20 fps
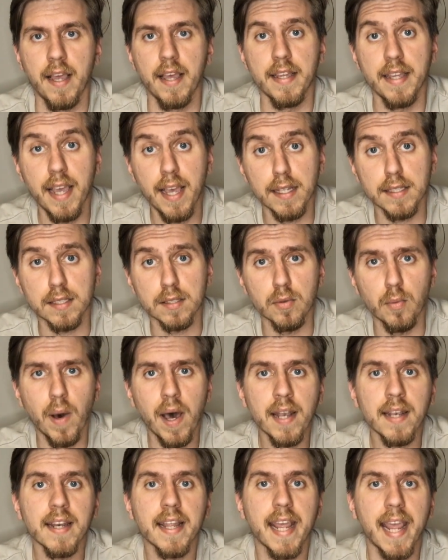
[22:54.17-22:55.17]
Yes,
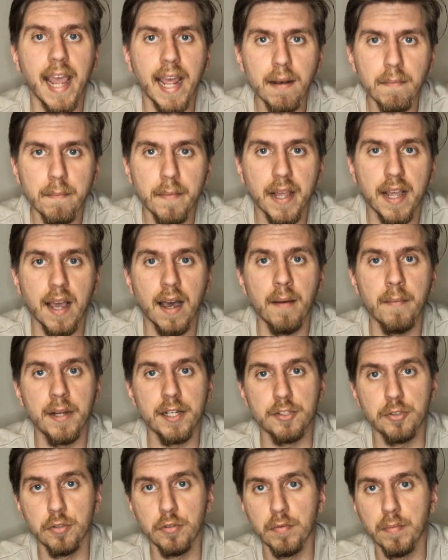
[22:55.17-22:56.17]
one can become a
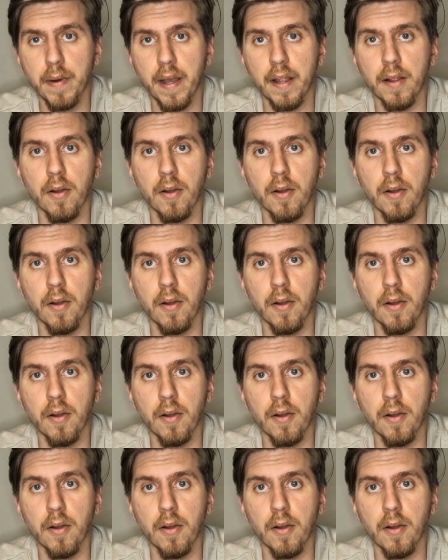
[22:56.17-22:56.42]
Jew by